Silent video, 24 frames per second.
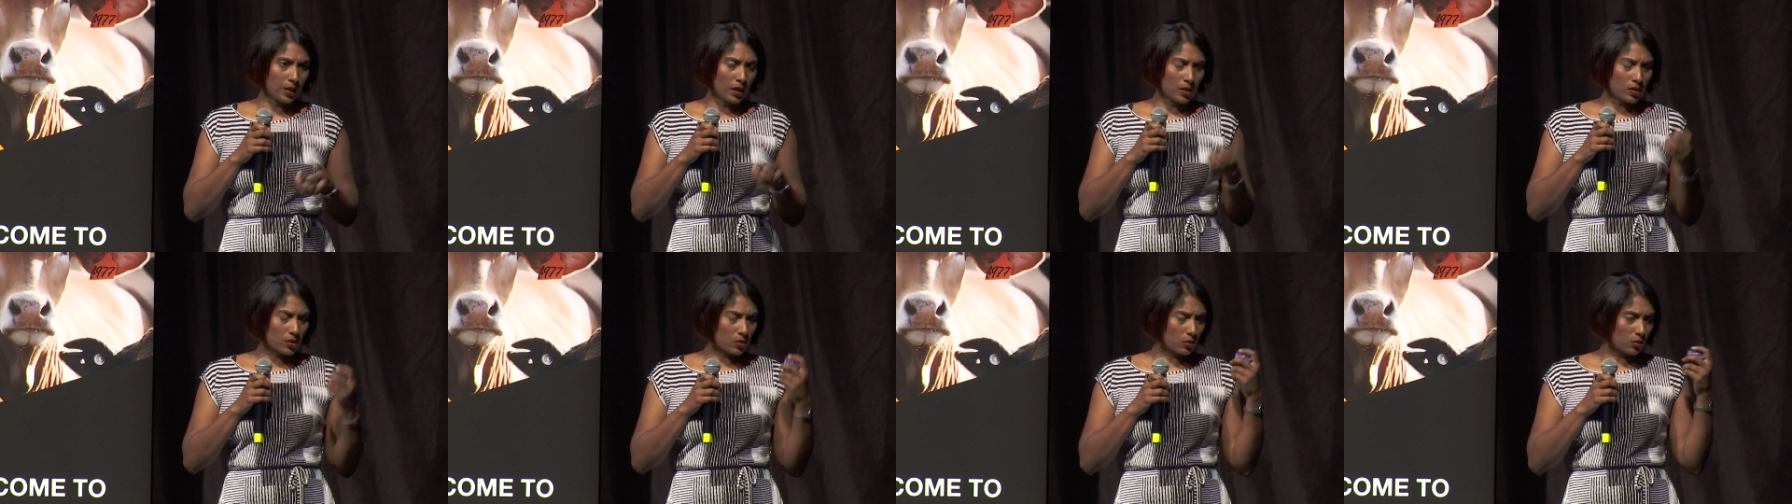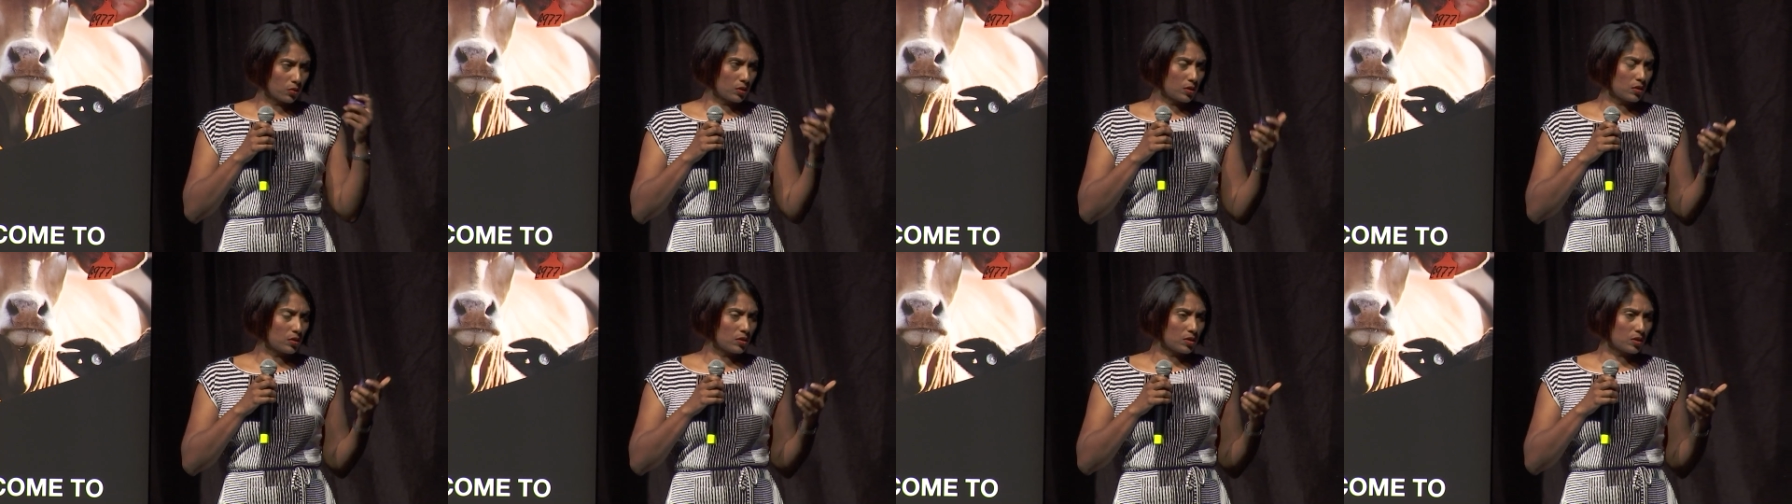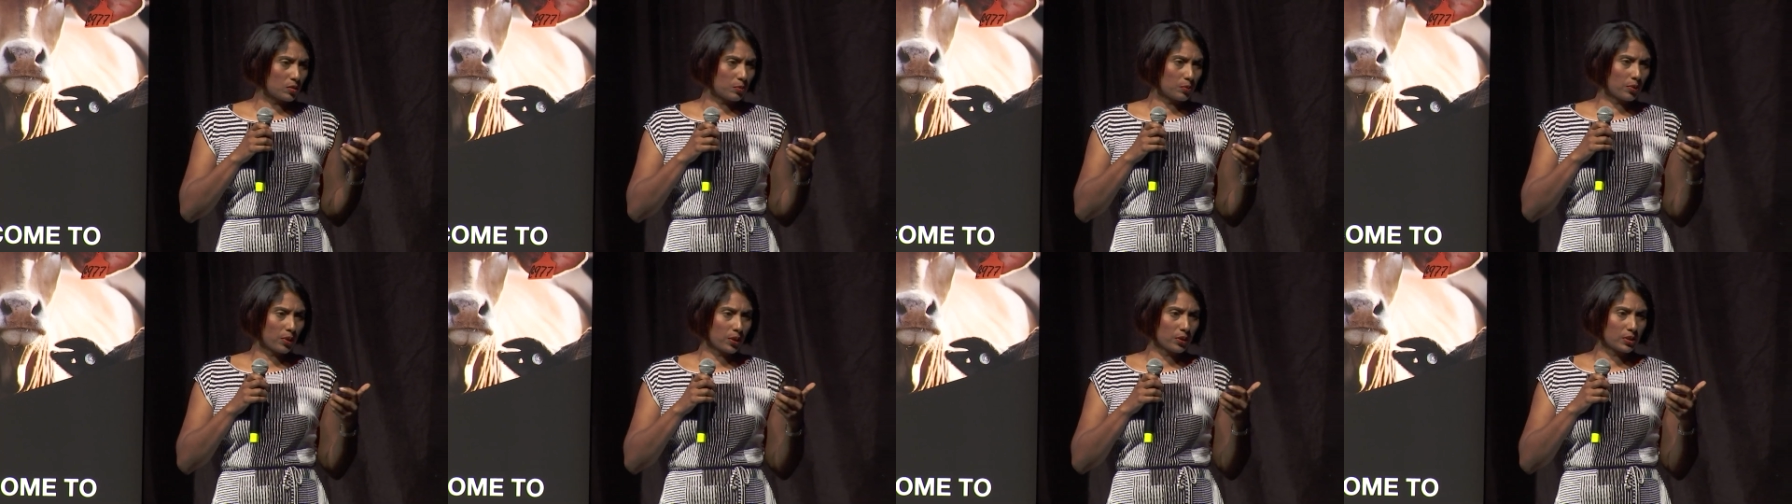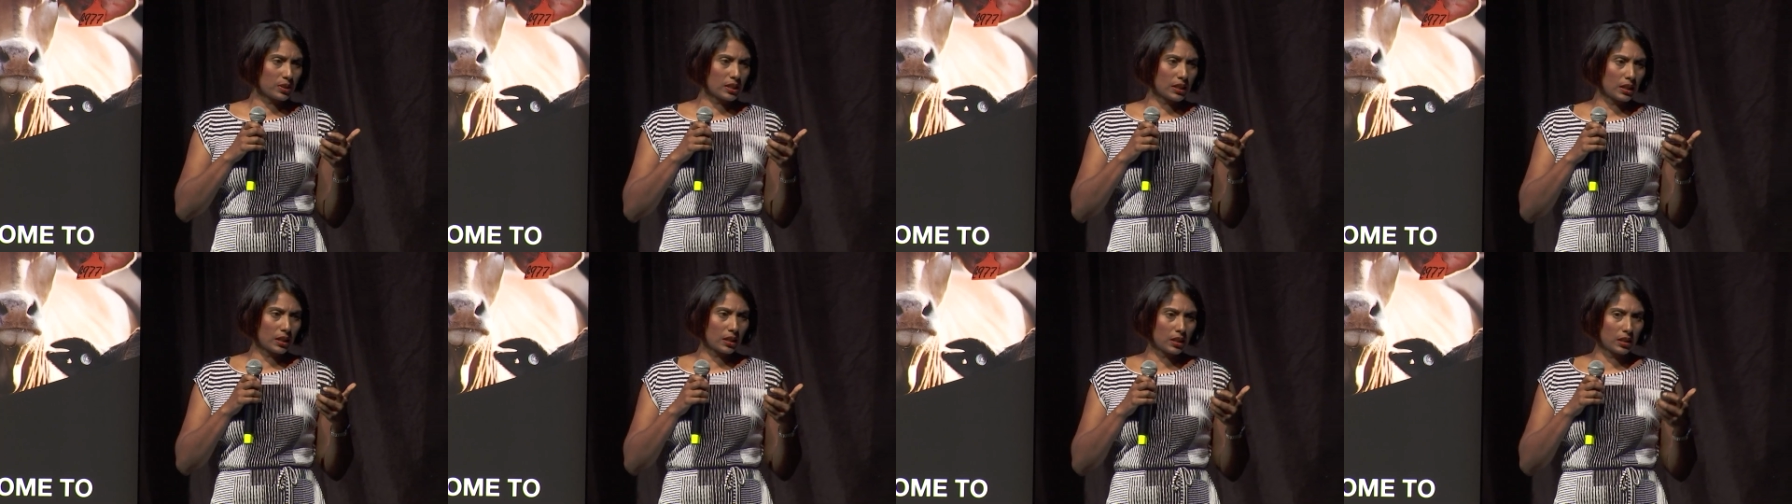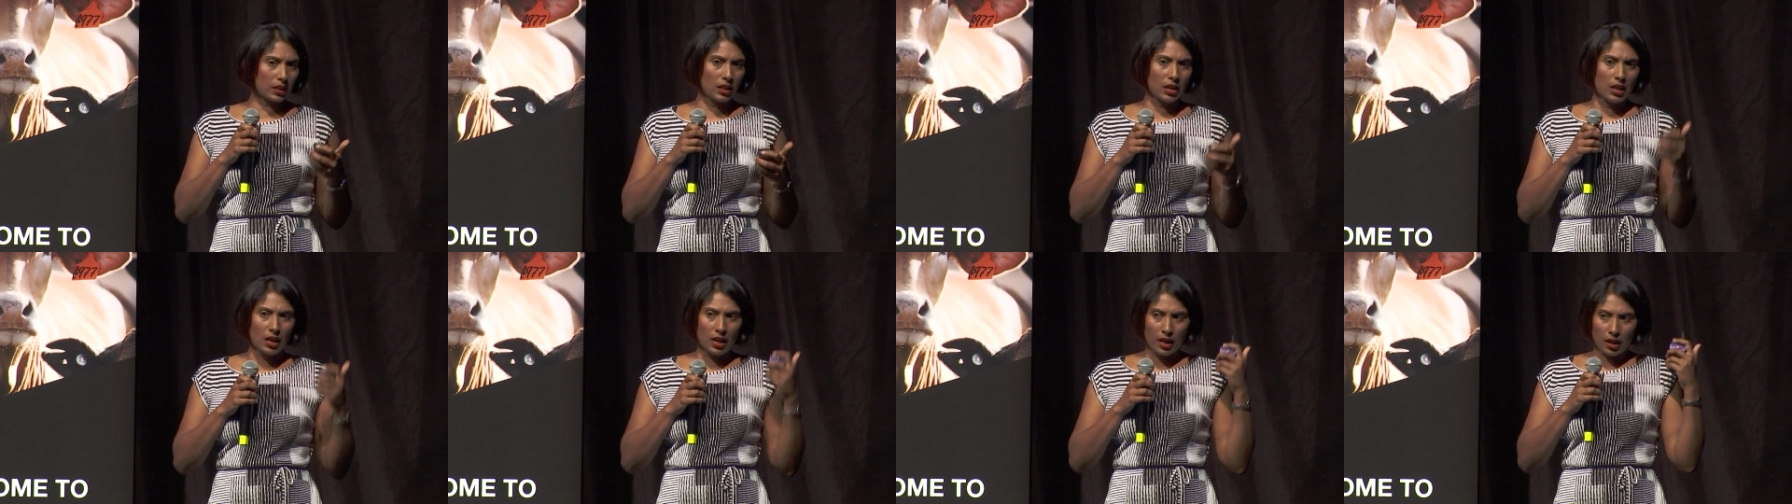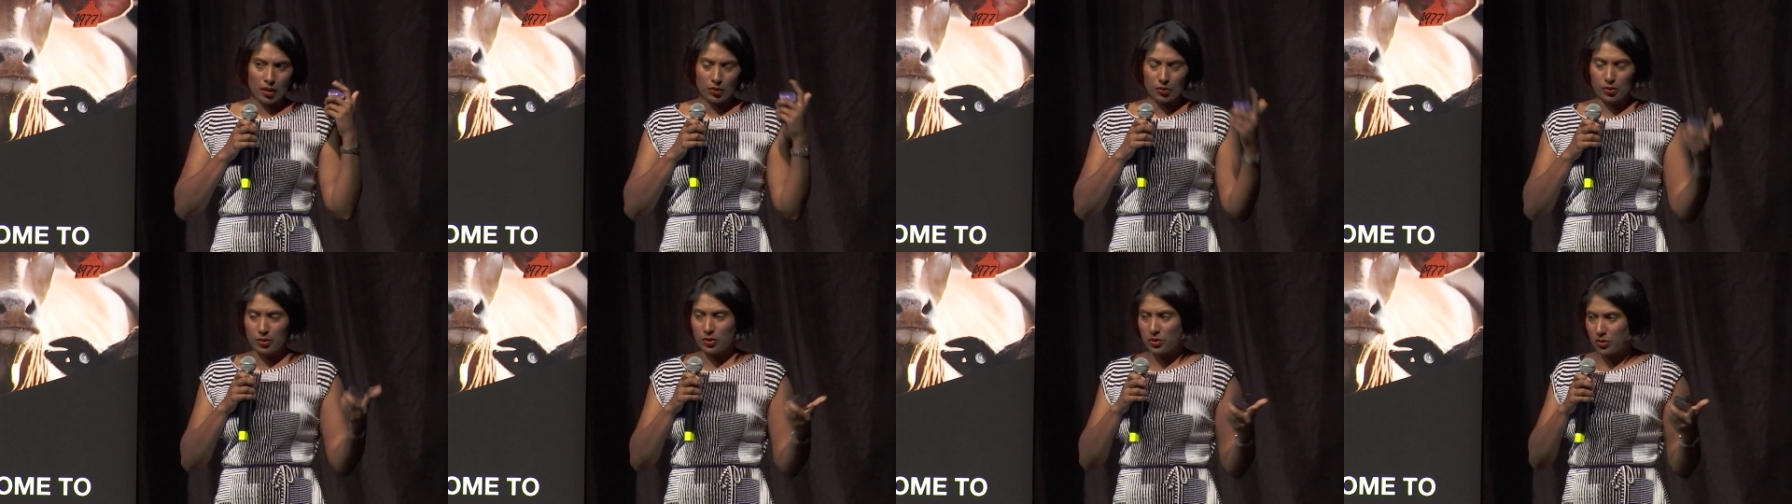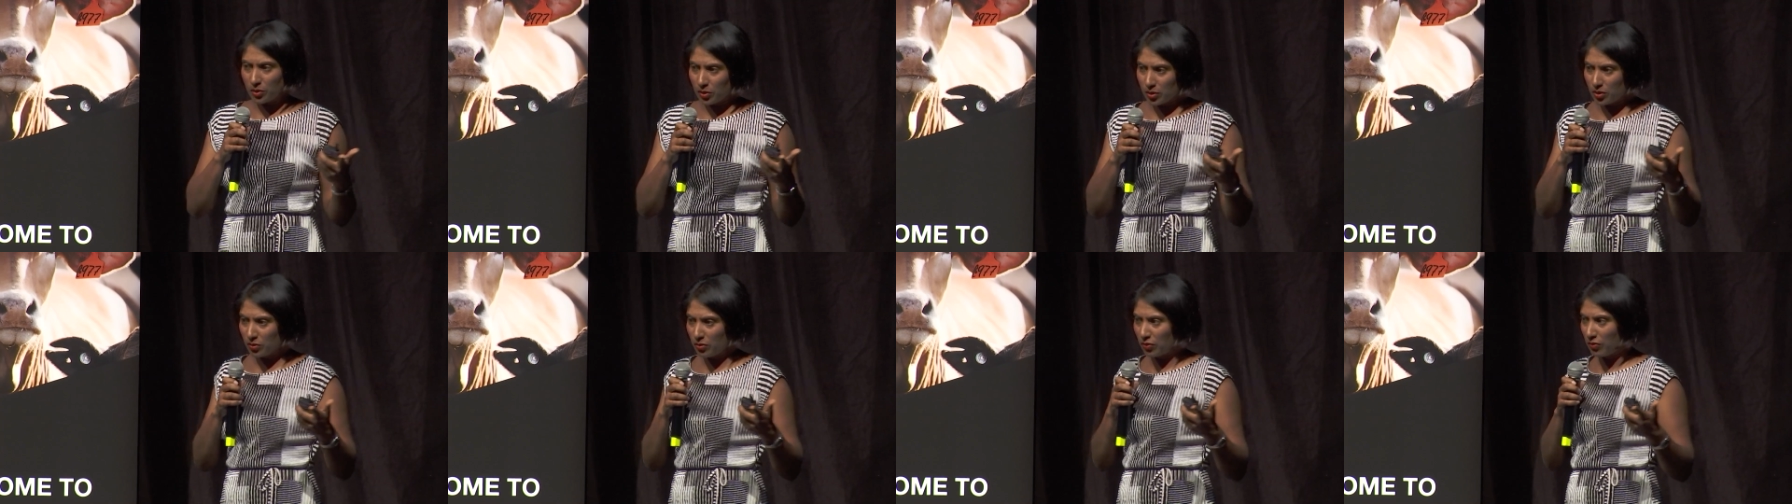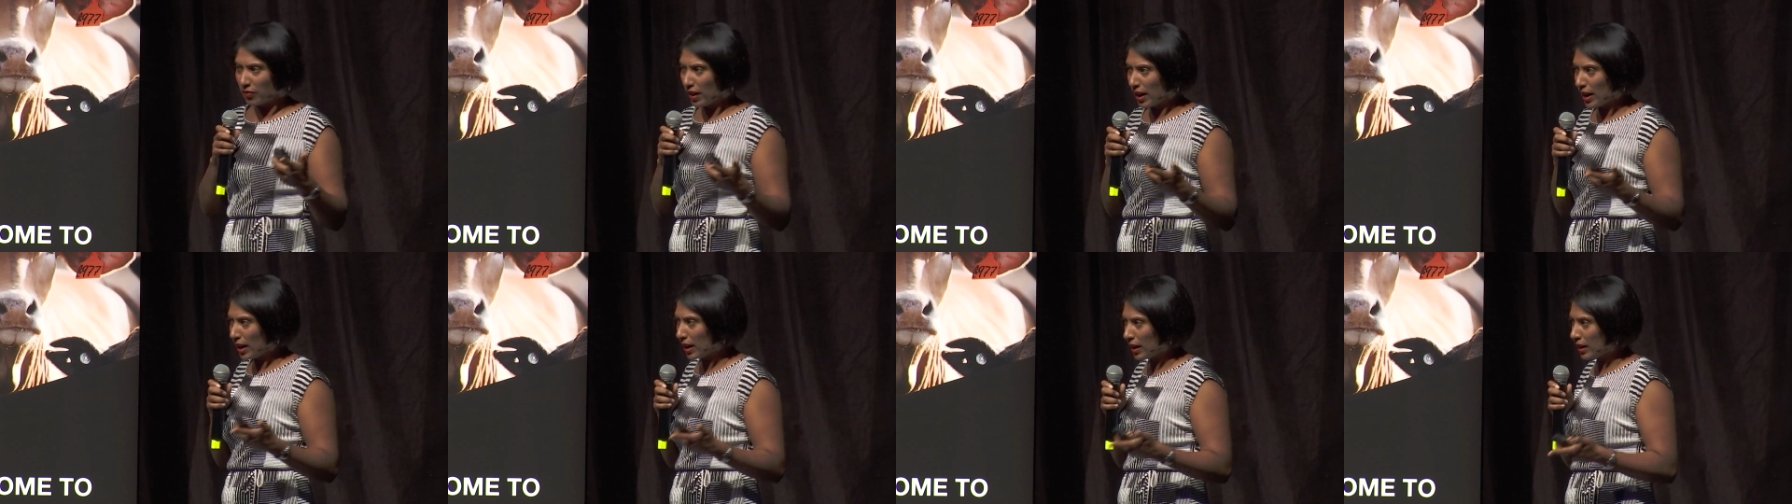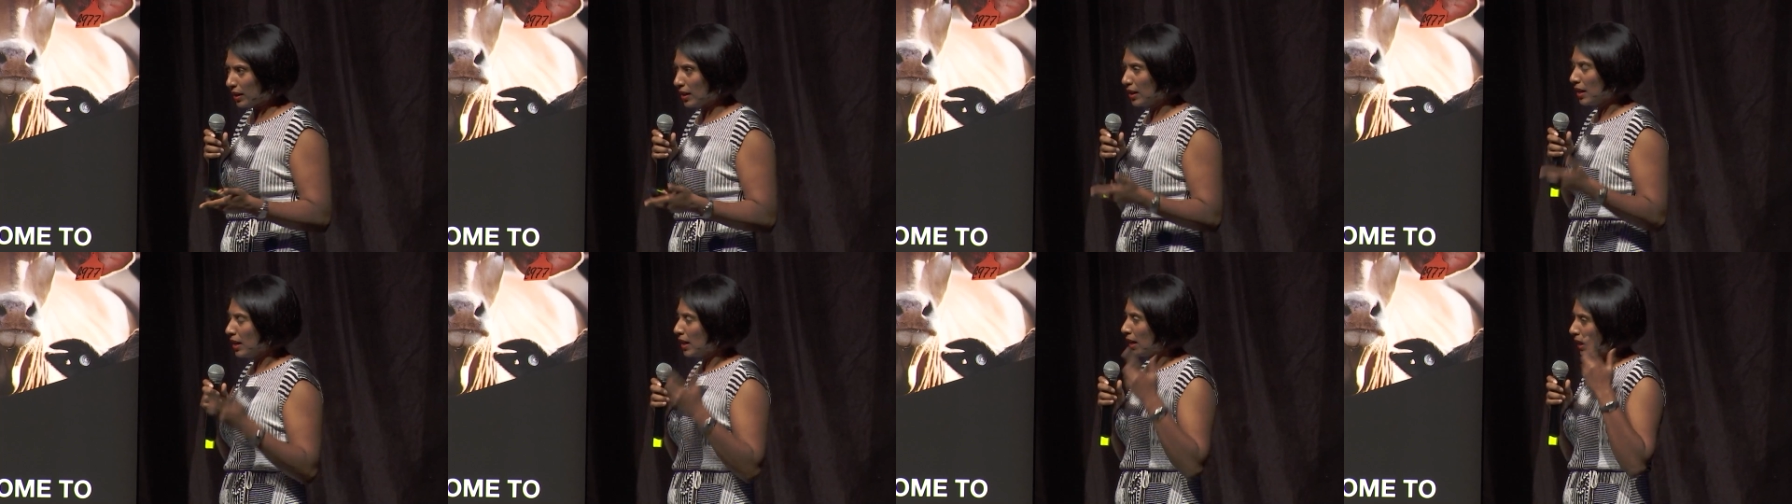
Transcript: So a good source of protein, a good source of fat.